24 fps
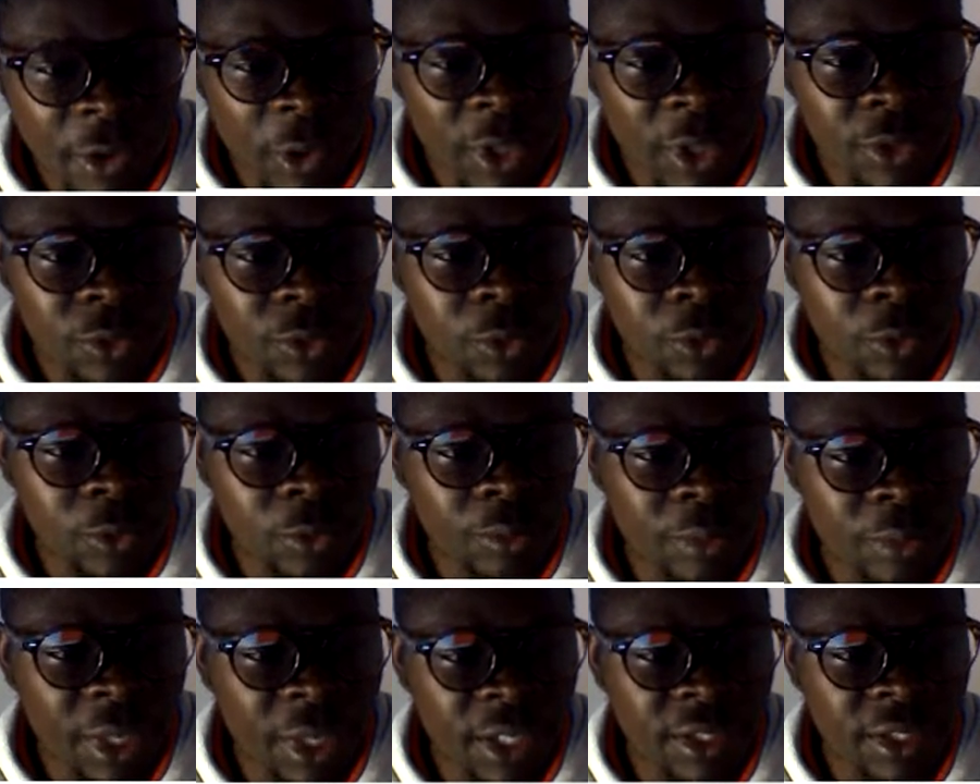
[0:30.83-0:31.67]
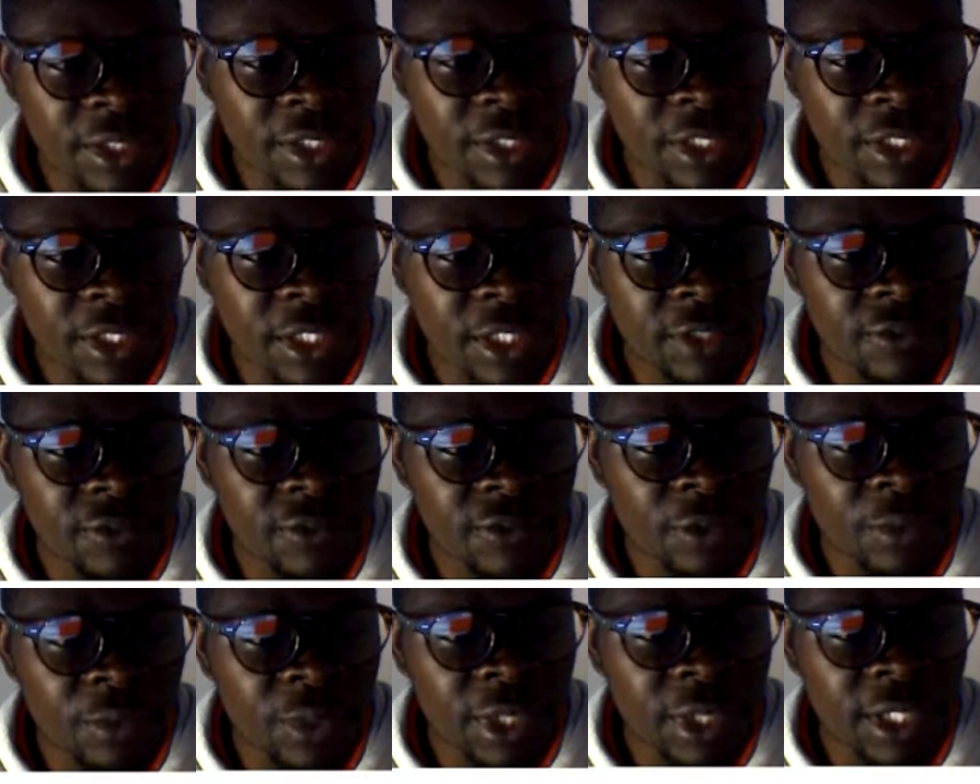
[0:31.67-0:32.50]
want to make this change
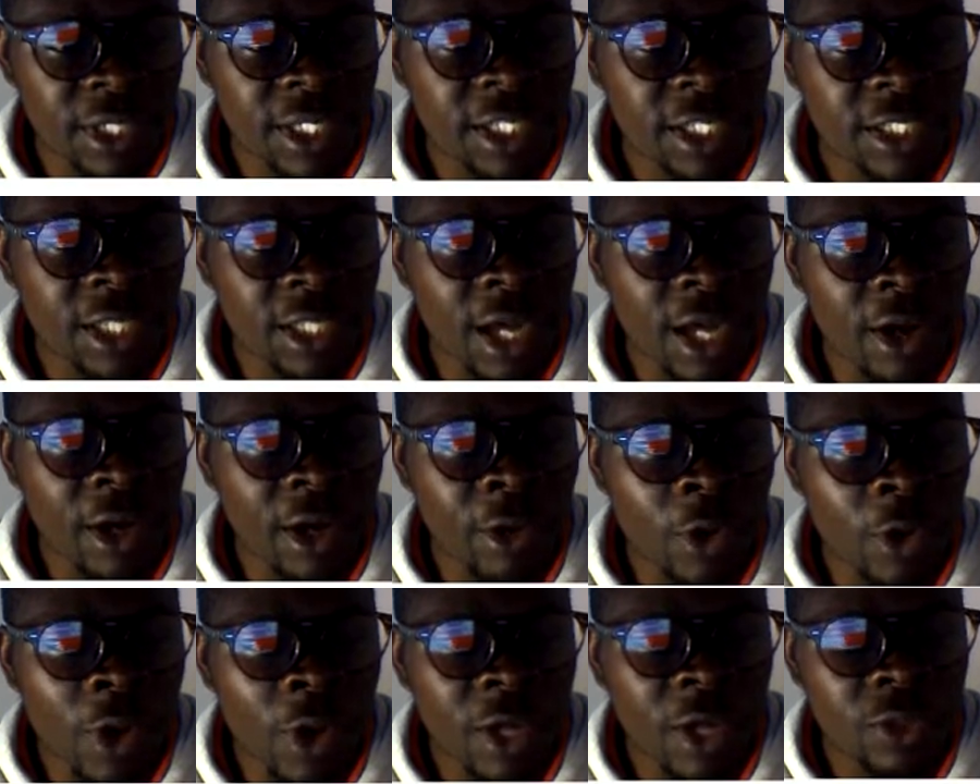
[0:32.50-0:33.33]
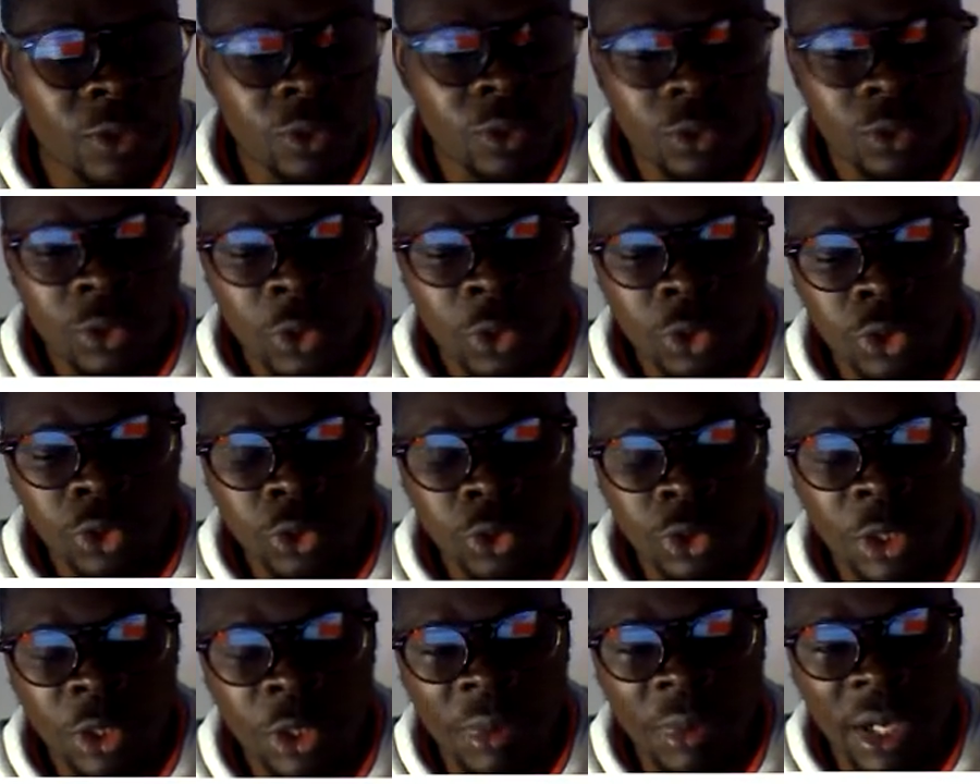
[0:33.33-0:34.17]
from here, I don't want to go
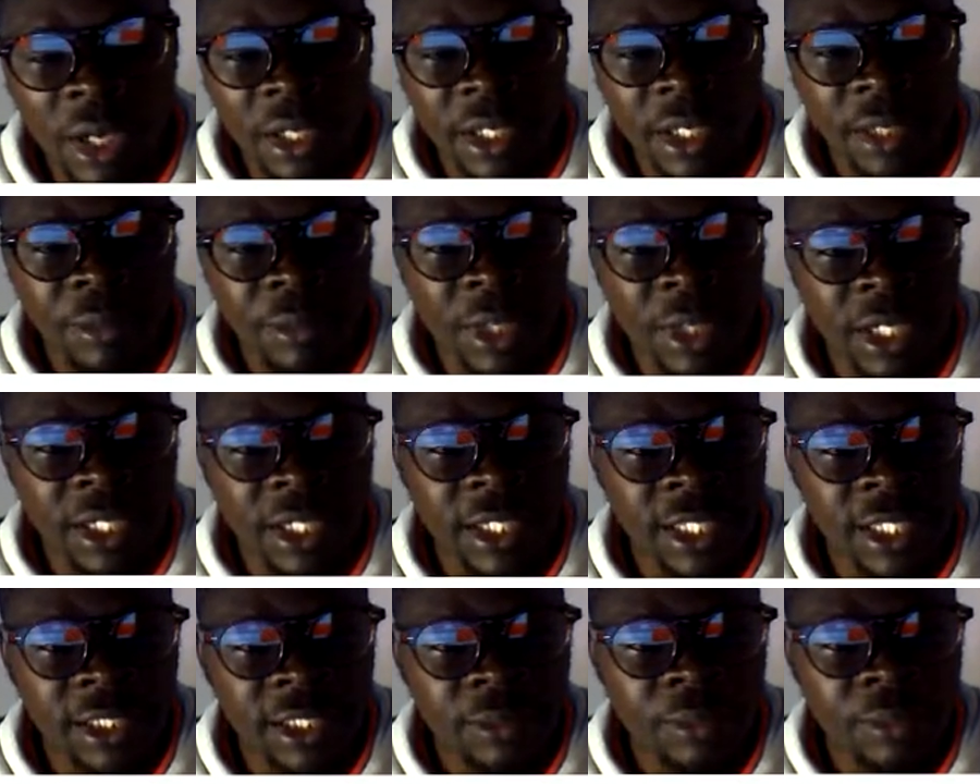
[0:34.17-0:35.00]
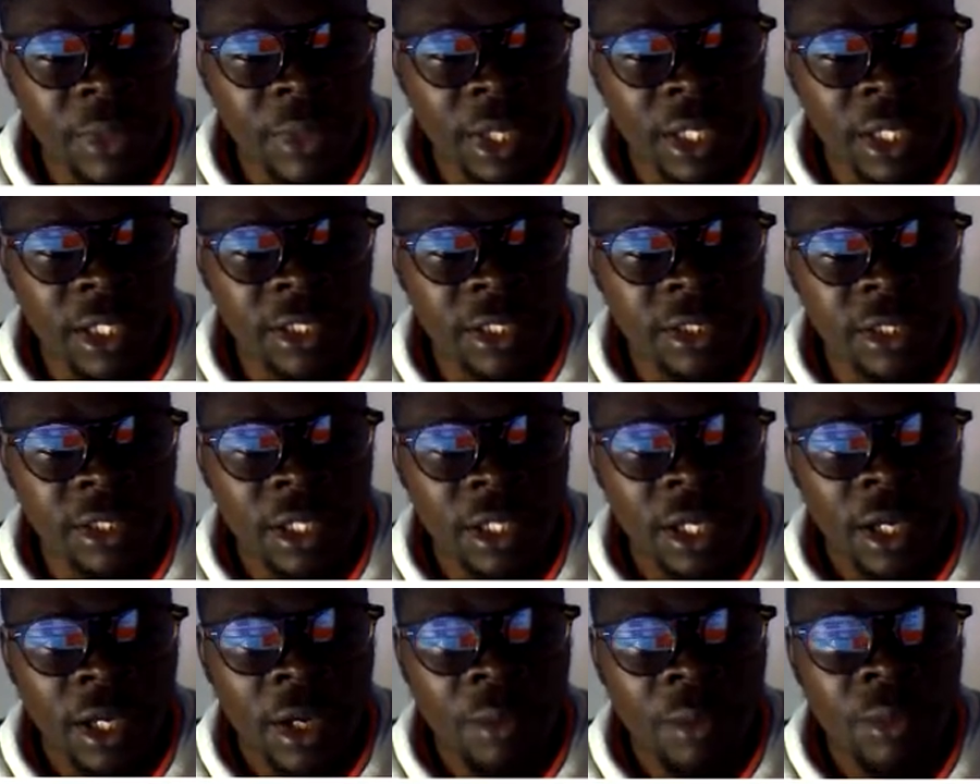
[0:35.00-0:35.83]
to the back end, but I just make
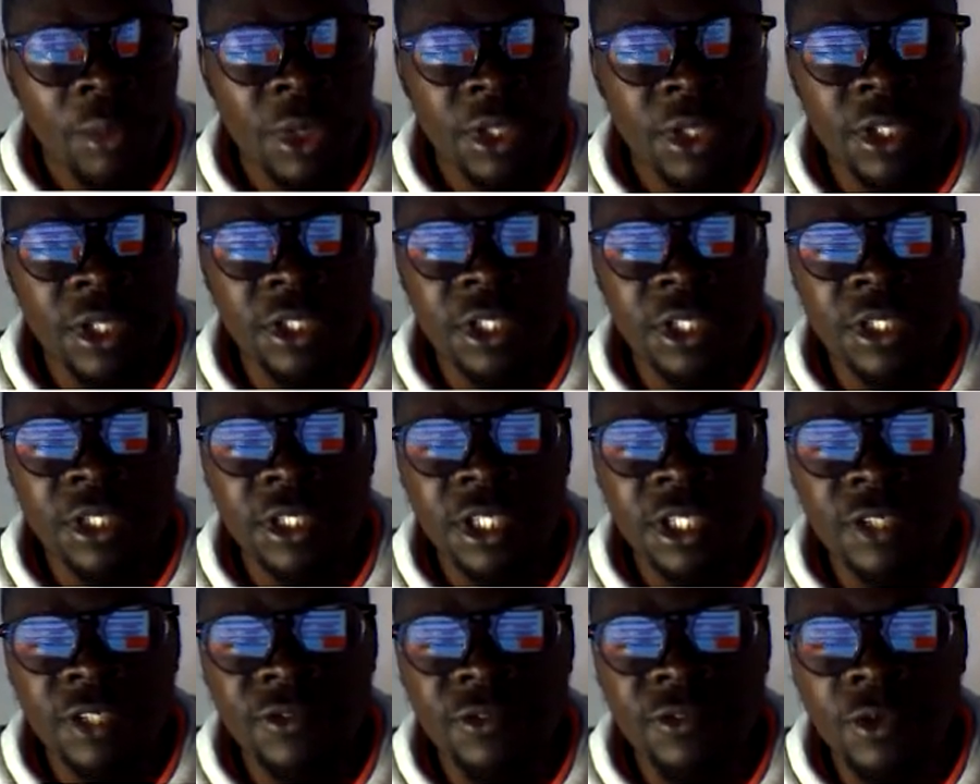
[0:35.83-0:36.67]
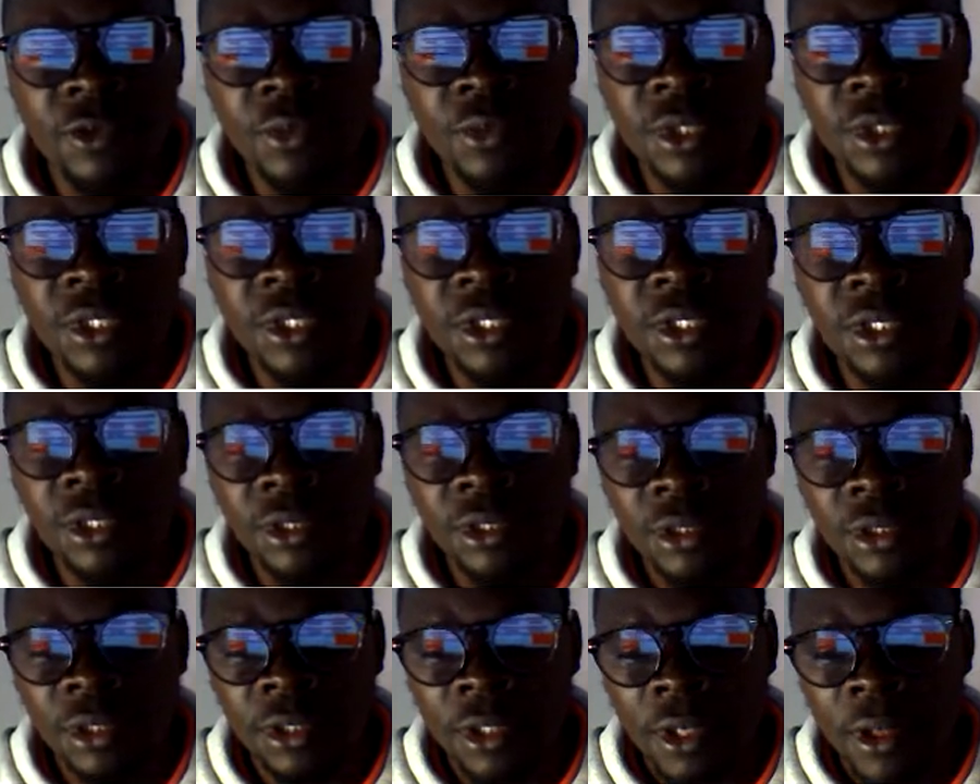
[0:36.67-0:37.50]
the changes from this
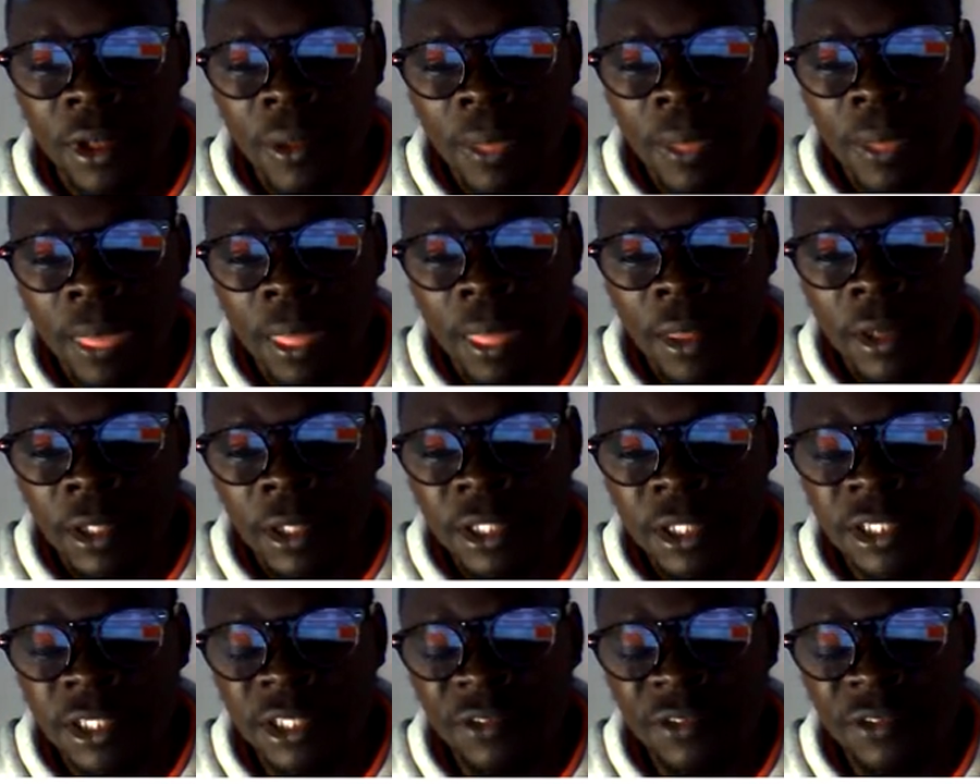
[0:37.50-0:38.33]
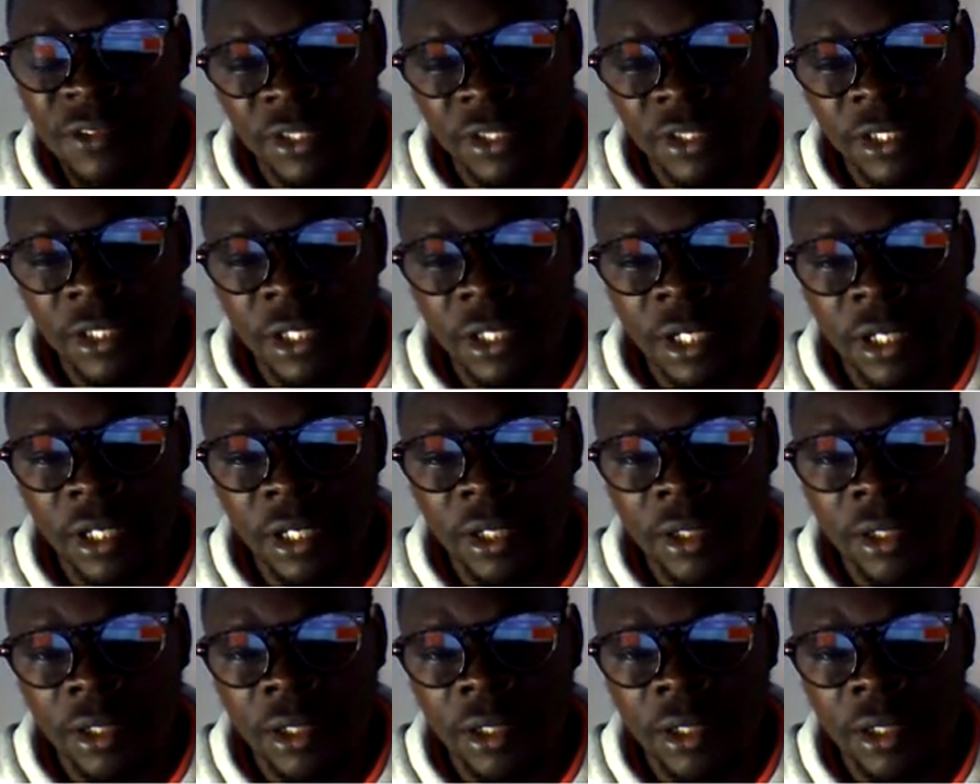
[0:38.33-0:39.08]
interface here.